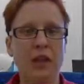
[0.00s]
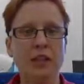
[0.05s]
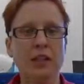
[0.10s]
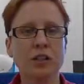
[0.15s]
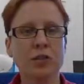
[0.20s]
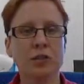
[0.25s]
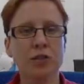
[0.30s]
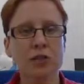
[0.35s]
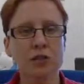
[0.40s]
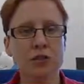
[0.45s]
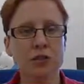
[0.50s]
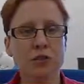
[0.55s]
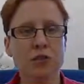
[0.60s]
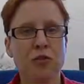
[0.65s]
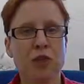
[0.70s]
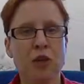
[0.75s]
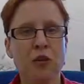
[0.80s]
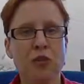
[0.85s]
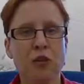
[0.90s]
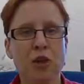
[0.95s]
And in a
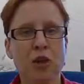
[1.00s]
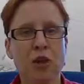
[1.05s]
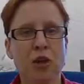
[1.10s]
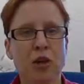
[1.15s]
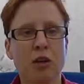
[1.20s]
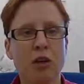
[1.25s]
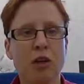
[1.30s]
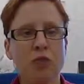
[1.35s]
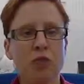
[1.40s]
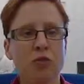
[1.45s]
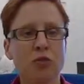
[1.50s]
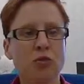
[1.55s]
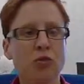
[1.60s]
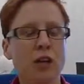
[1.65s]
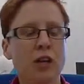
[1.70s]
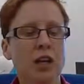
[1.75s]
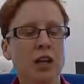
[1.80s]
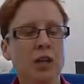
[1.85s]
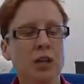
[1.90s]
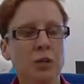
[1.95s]
research framework, you also
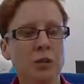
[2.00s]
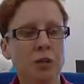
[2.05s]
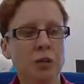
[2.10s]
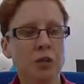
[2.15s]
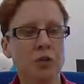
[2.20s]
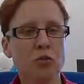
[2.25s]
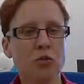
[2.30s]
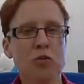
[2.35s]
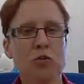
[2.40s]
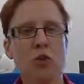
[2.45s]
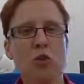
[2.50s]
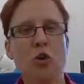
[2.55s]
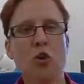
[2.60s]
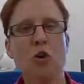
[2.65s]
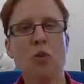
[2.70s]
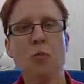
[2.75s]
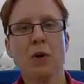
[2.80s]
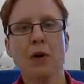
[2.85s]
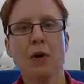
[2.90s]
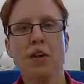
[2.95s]
take a little bit your
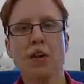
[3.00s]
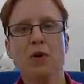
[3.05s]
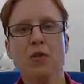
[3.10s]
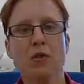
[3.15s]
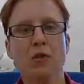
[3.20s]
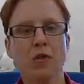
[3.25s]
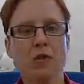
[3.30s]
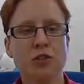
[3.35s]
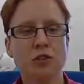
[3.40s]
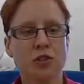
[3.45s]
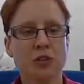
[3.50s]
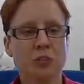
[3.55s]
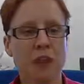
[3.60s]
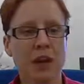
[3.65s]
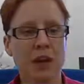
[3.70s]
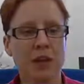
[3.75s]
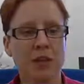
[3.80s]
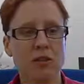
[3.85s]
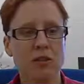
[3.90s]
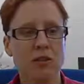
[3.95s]
scope and your research
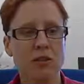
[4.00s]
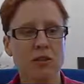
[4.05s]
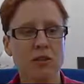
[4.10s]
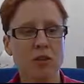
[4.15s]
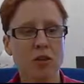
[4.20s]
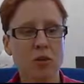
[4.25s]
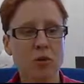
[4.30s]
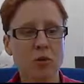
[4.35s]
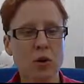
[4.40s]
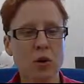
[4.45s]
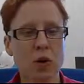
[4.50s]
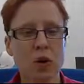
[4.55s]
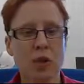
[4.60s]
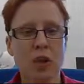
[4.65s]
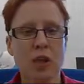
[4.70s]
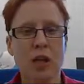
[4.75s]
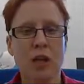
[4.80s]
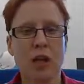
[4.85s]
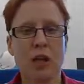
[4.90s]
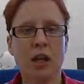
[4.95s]
space. So
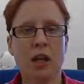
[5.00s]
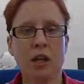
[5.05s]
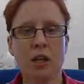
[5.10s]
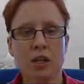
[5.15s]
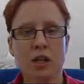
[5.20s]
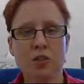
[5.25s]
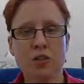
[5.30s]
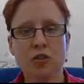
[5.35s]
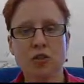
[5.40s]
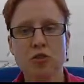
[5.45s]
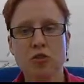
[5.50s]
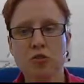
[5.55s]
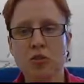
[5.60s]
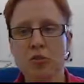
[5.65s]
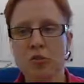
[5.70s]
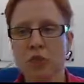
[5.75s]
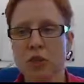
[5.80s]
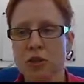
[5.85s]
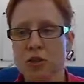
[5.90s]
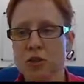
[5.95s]
let's
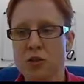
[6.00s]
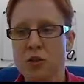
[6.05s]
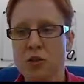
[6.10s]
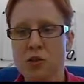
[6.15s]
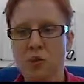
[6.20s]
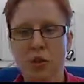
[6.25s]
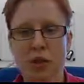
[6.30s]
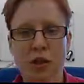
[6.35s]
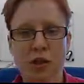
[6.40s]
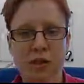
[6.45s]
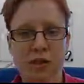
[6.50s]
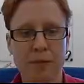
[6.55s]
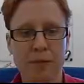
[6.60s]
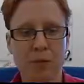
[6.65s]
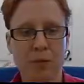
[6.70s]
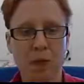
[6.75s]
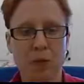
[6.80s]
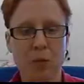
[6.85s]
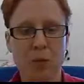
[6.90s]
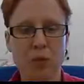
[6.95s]
assume that you
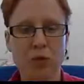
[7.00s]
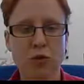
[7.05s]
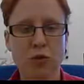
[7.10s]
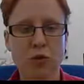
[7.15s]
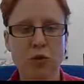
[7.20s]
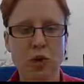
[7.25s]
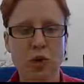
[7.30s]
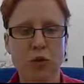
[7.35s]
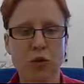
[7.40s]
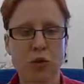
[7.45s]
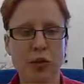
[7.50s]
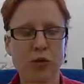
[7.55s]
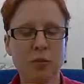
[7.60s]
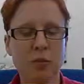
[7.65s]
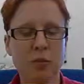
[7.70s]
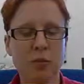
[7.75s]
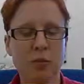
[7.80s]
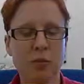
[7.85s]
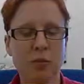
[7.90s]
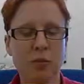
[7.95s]
want to know a
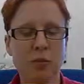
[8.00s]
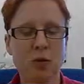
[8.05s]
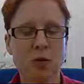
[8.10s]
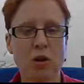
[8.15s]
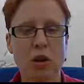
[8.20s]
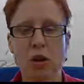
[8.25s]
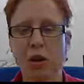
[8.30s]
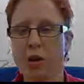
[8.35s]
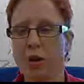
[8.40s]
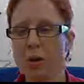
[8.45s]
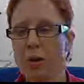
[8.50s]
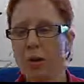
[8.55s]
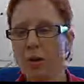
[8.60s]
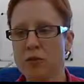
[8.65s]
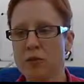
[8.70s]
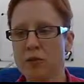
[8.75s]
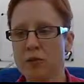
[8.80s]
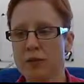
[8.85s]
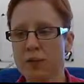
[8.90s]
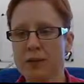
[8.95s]
little bit more
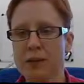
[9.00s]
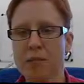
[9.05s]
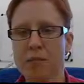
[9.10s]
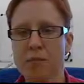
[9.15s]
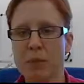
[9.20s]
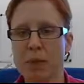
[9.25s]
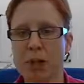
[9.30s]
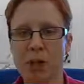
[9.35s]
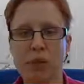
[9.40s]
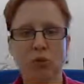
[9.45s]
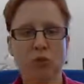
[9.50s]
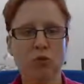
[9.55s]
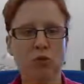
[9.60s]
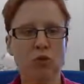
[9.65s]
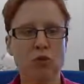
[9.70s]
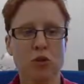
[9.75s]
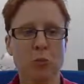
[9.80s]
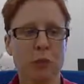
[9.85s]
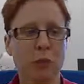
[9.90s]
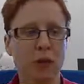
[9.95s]
whether a beam can
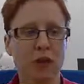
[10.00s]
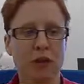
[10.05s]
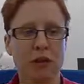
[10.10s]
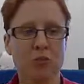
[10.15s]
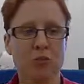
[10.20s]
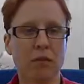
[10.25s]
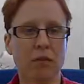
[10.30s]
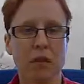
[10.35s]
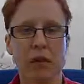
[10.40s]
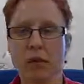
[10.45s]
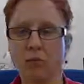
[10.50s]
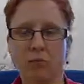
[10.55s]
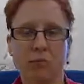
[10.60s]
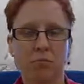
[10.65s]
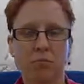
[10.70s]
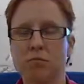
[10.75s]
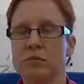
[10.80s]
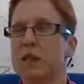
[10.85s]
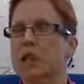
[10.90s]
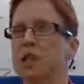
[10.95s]
do something.
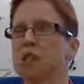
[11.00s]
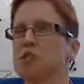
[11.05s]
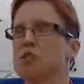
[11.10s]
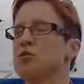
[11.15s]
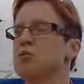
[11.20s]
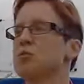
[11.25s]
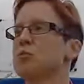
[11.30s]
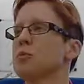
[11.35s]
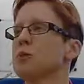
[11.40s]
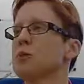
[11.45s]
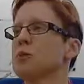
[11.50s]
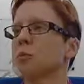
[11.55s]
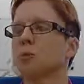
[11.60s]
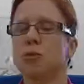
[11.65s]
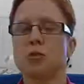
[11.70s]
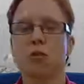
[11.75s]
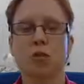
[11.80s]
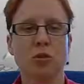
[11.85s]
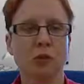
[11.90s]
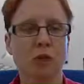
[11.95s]
Let's assume that we
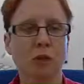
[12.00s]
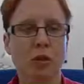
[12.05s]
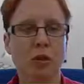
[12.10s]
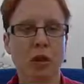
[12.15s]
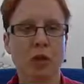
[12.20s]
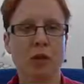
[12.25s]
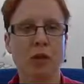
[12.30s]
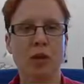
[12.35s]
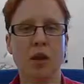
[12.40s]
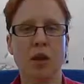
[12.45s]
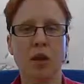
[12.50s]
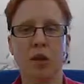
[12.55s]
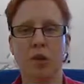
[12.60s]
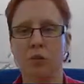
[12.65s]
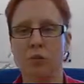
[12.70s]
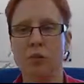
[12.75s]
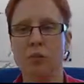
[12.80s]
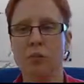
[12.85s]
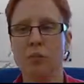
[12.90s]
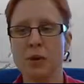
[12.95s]
want
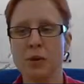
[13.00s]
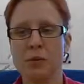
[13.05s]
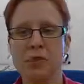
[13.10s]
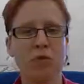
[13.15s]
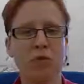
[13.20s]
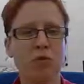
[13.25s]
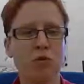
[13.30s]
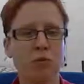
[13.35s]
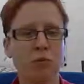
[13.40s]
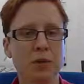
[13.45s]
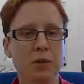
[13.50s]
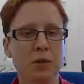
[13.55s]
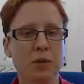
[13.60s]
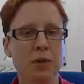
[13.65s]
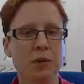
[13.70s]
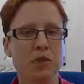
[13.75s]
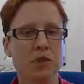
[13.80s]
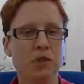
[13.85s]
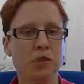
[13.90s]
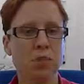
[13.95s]
the beam to
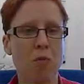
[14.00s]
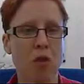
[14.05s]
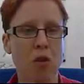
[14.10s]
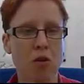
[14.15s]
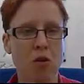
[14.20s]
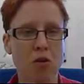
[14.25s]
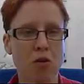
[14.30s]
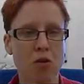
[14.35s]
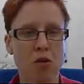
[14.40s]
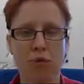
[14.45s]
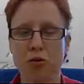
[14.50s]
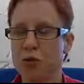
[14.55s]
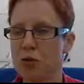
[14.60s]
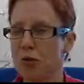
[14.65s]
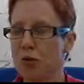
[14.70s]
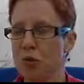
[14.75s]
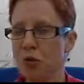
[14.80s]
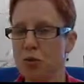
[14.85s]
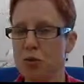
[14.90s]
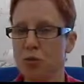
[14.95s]
be the spar of
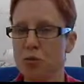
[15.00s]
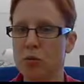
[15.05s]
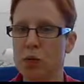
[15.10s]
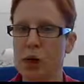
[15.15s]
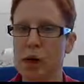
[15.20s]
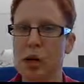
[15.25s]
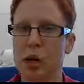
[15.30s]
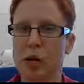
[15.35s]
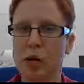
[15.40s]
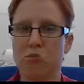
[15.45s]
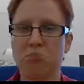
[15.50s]
the new